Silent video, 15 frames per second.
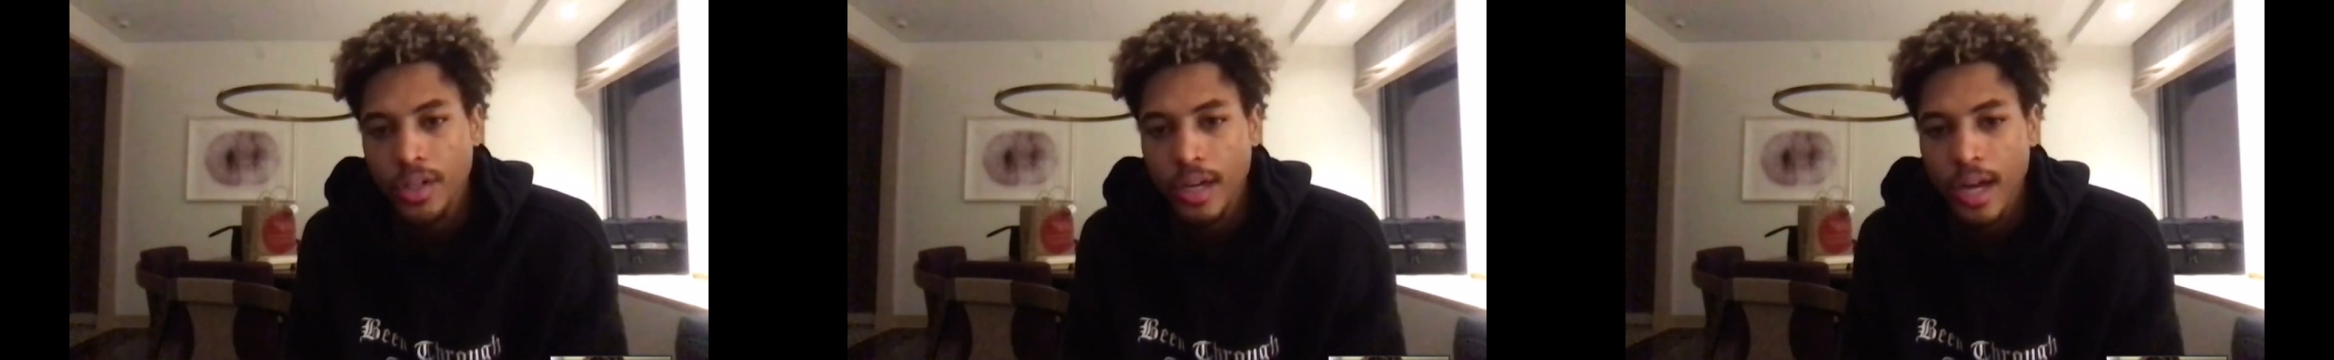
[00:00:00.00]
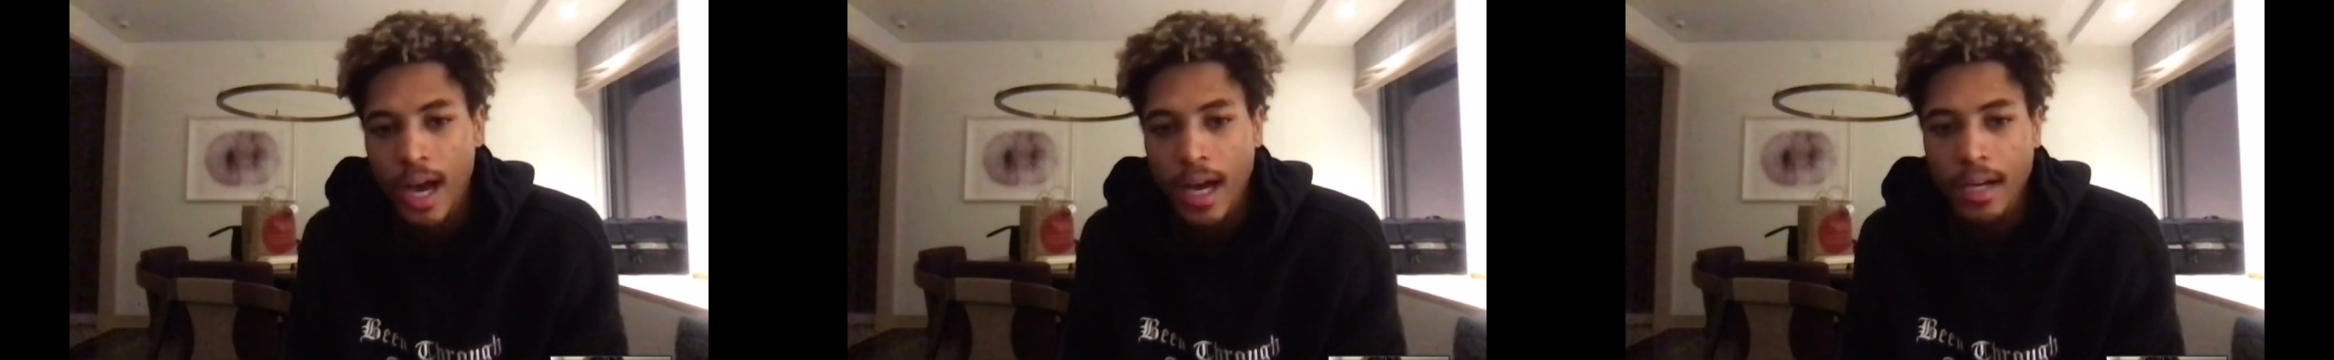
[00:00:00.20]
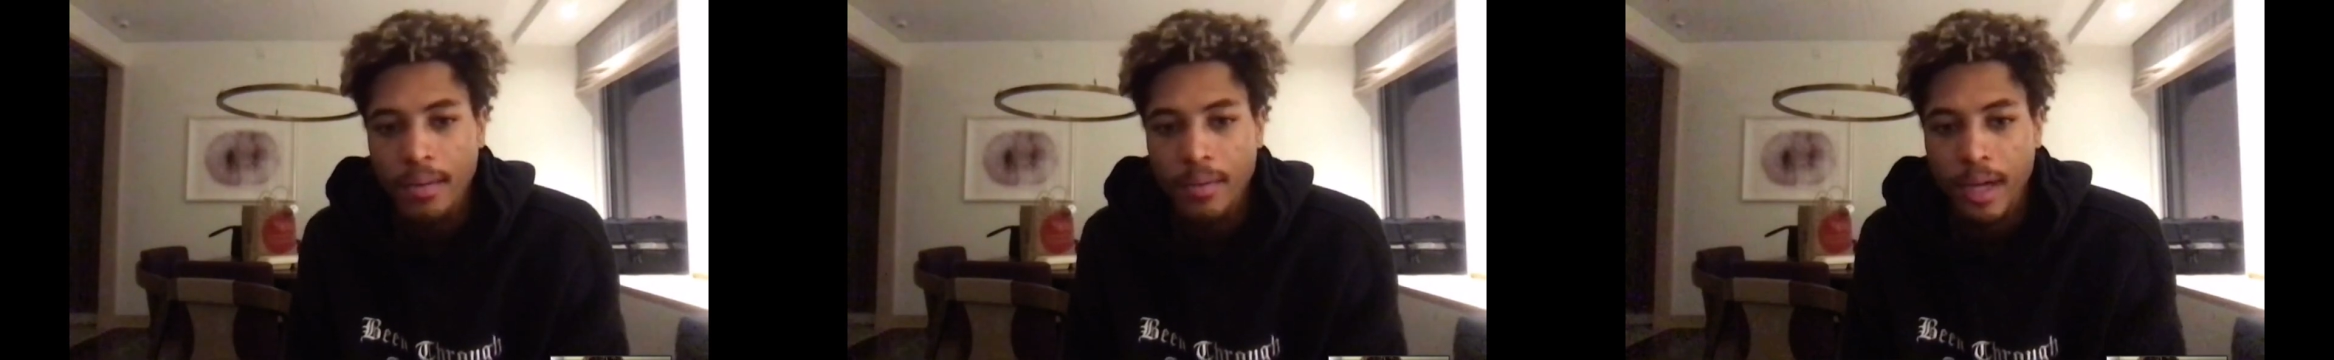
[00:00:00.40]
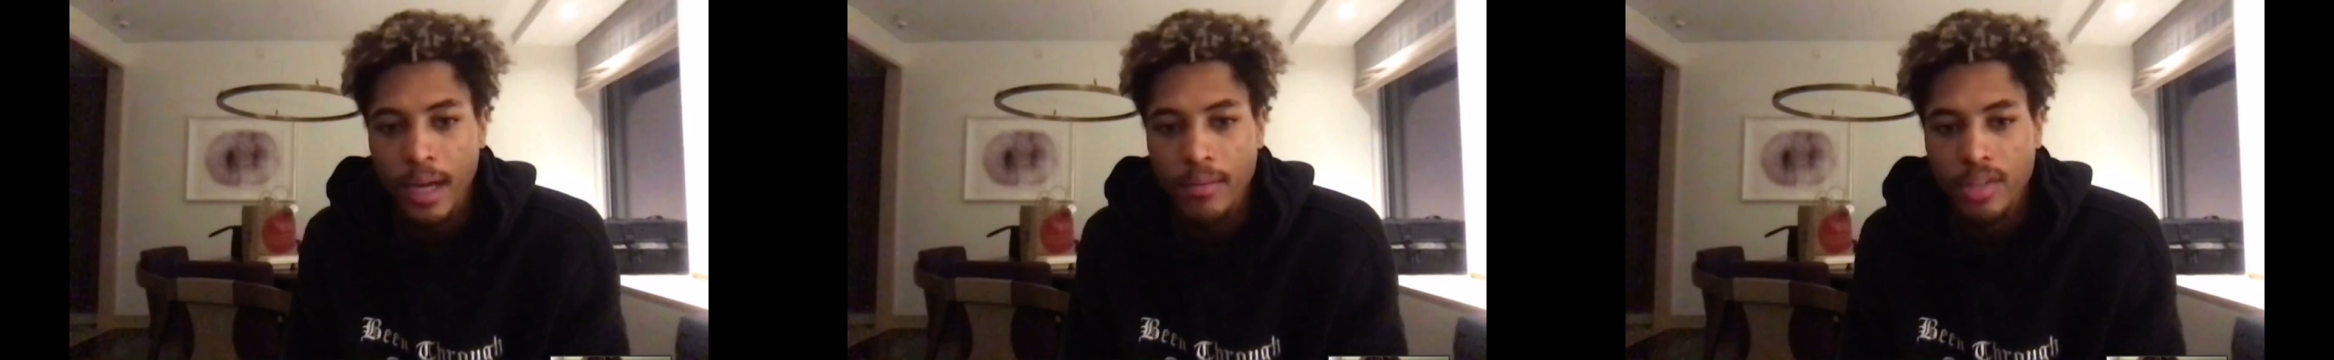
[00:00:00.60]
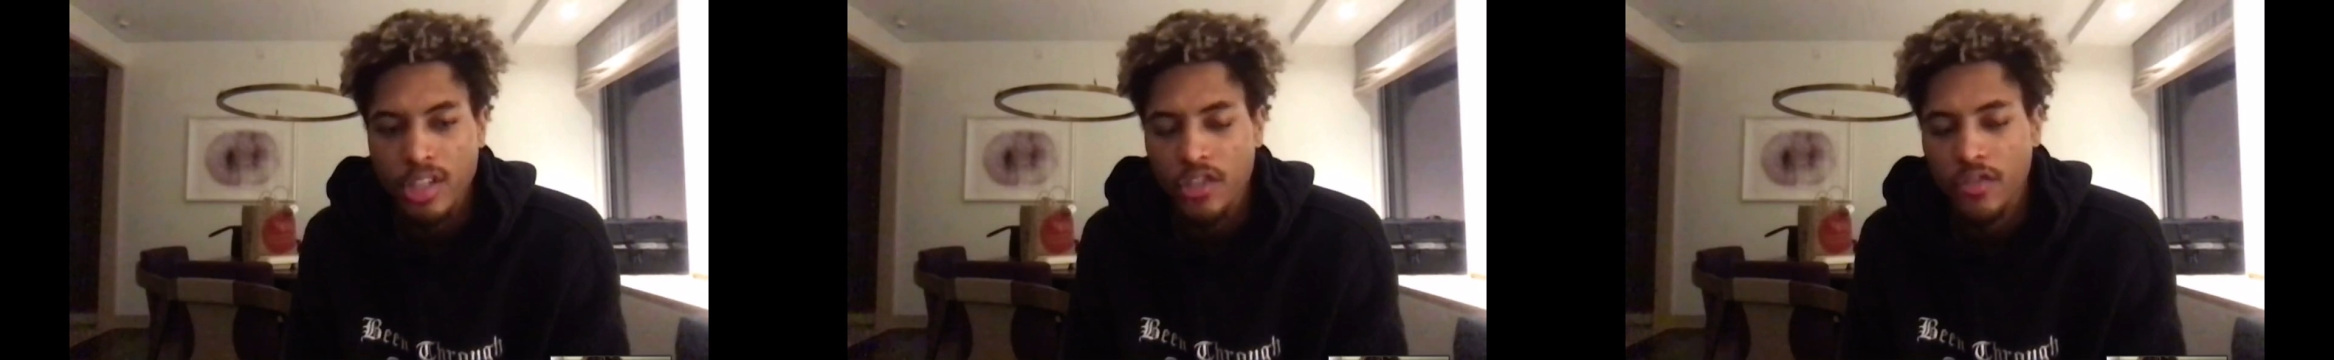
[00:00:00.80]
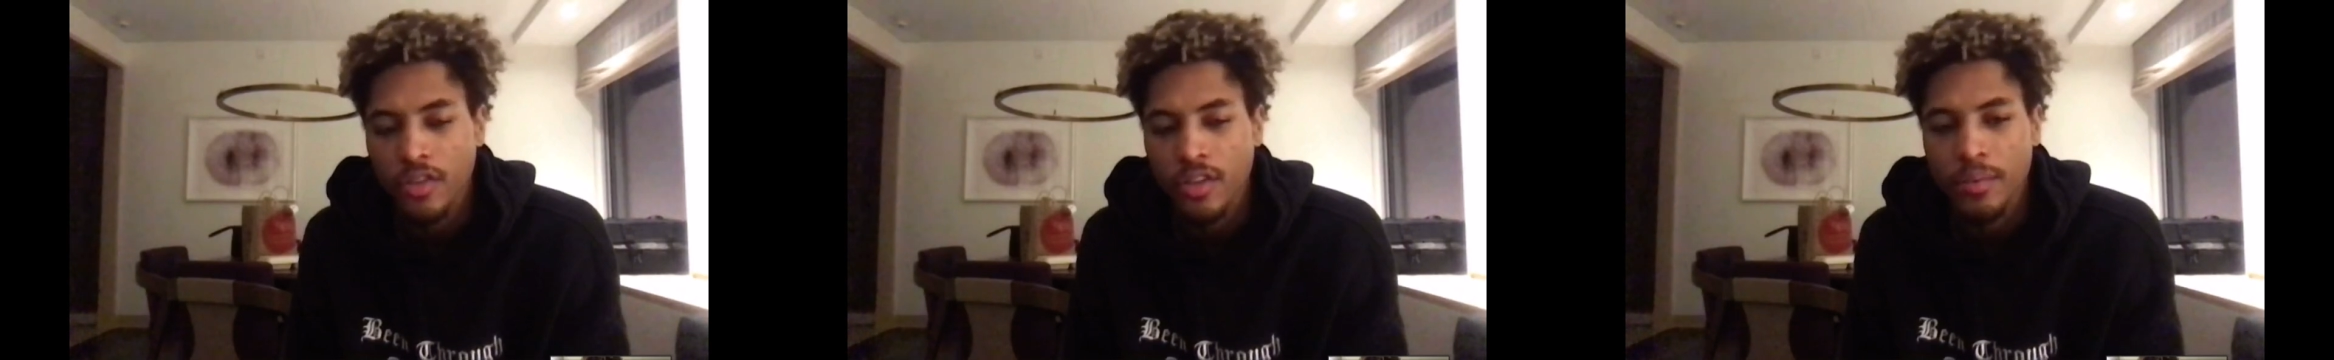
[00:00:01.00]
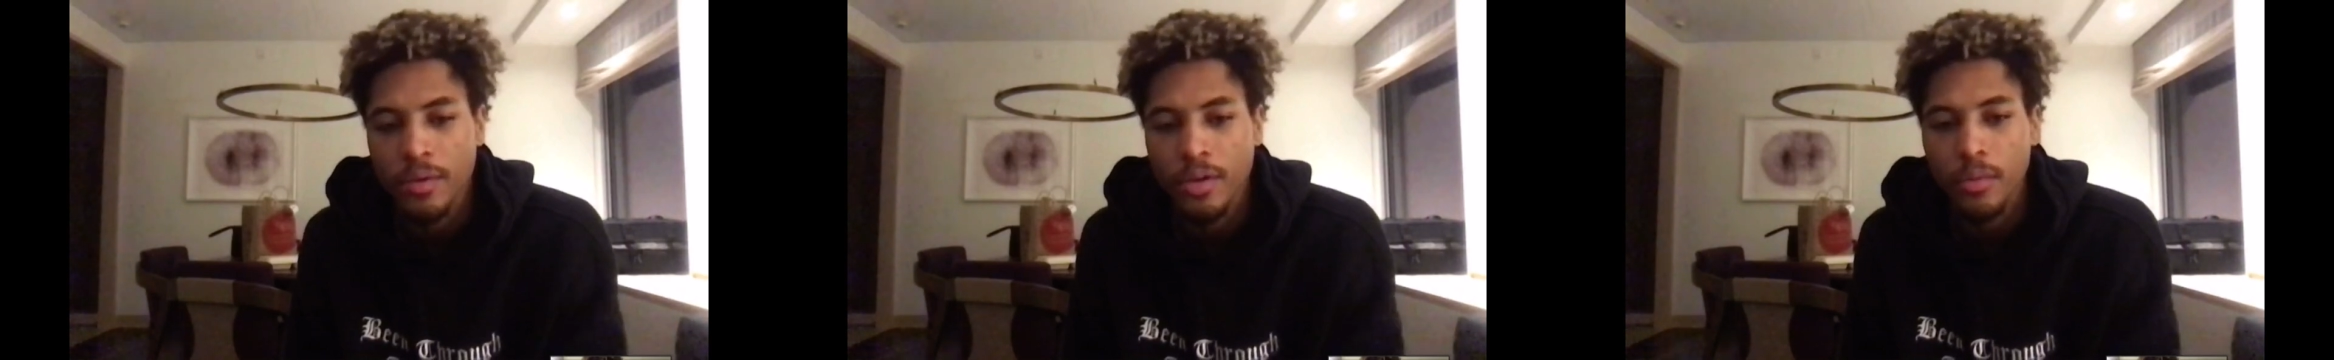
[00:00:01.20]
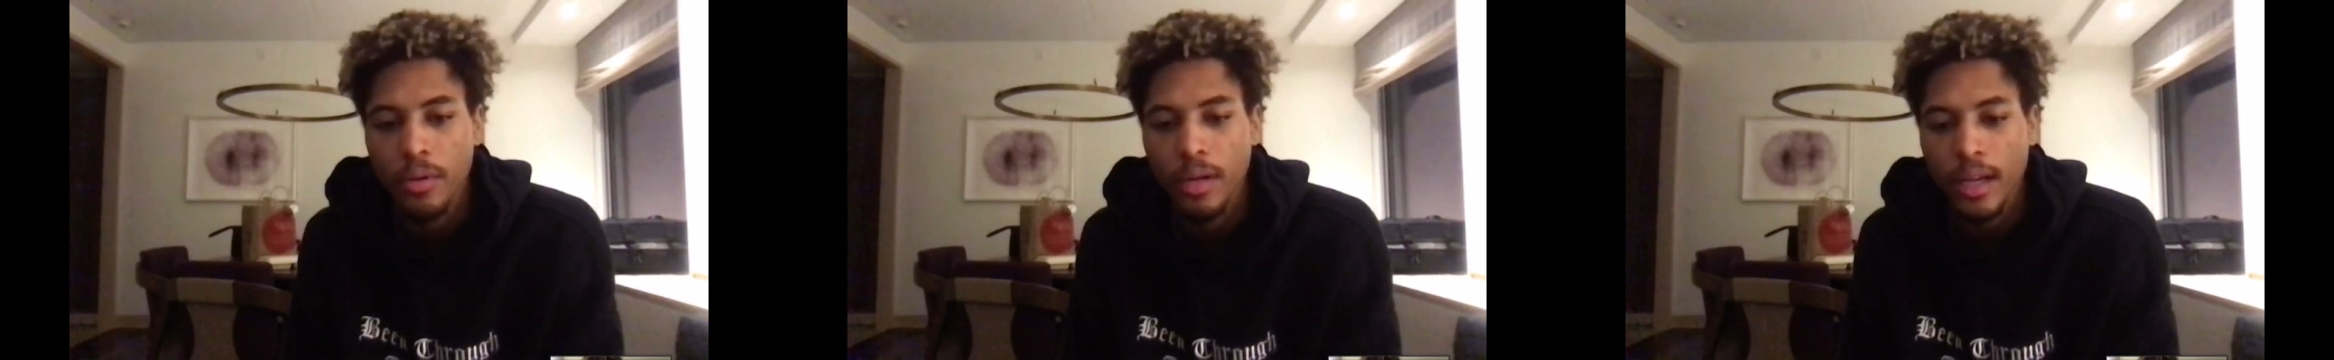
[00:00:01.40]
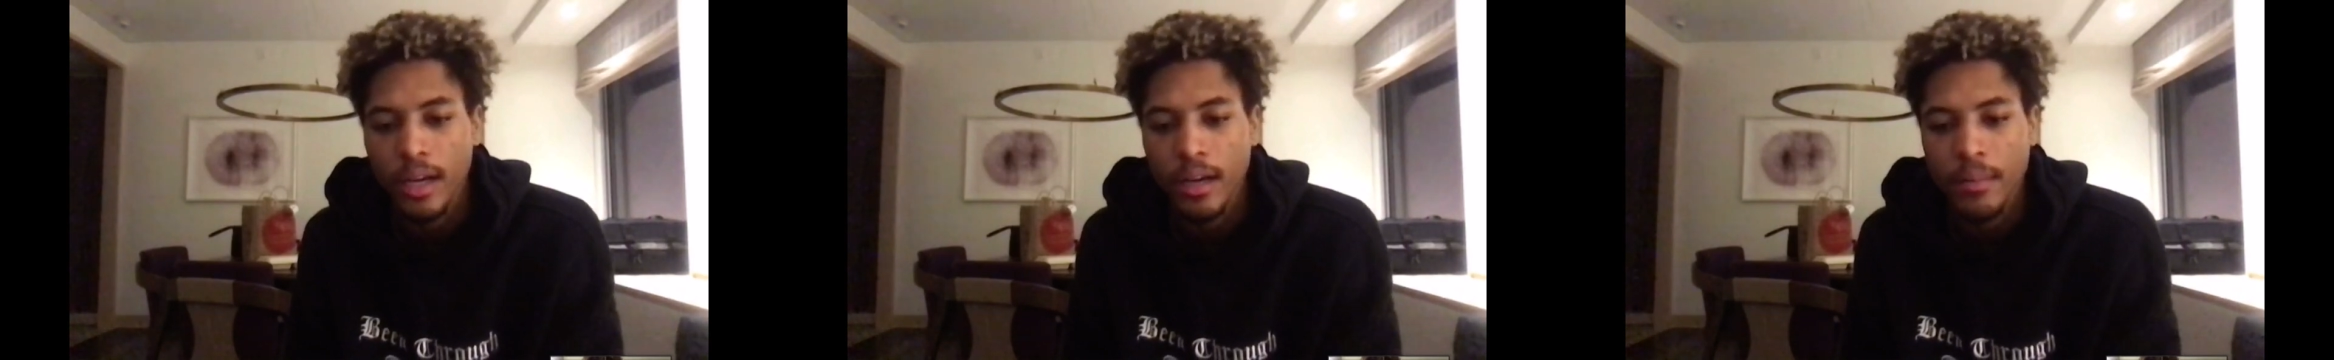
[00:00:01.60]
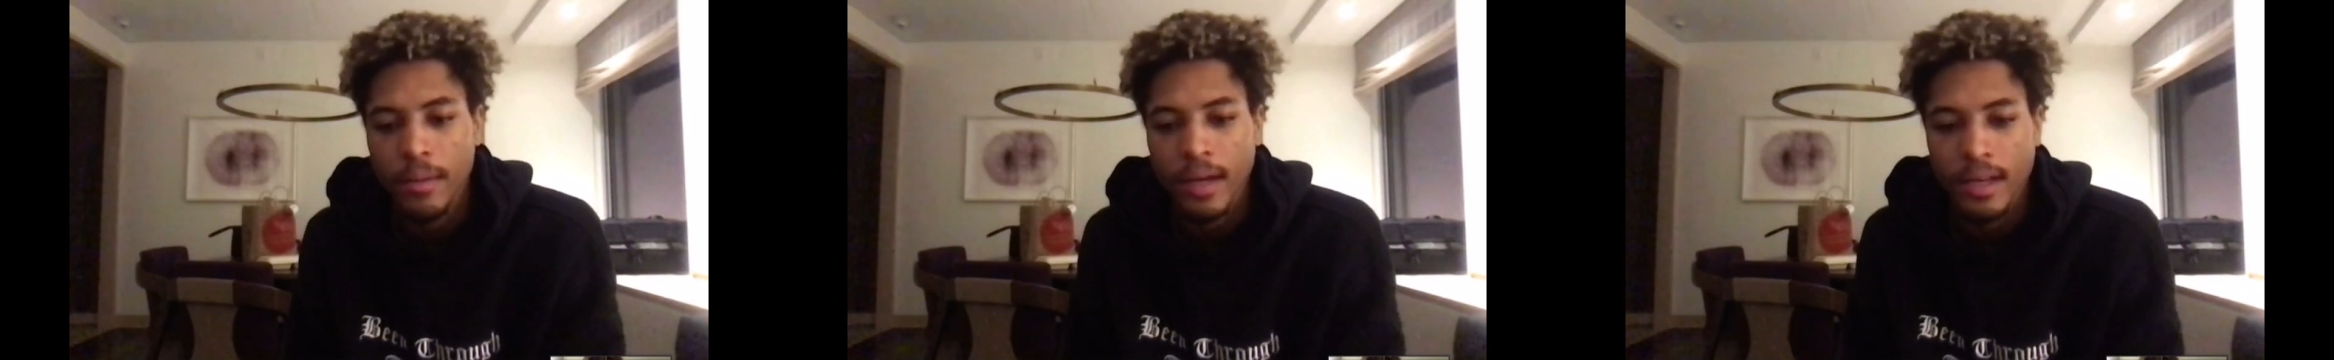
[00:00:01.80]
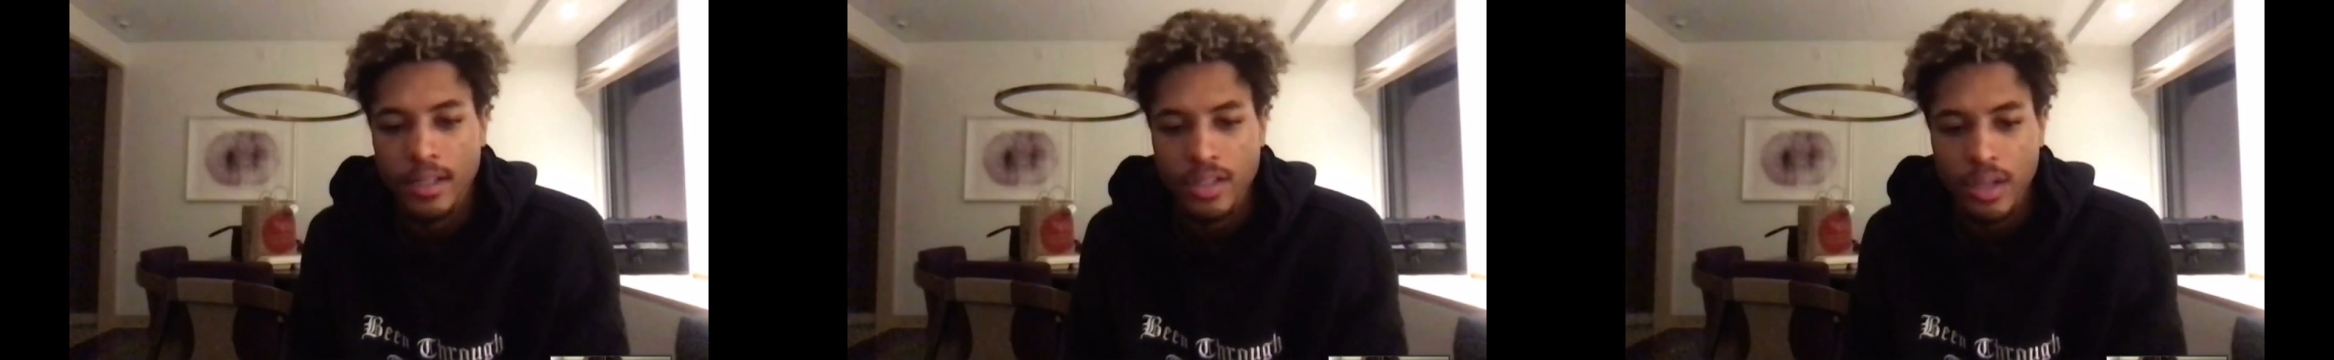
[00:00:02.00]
and how he became such a fundamental player, man.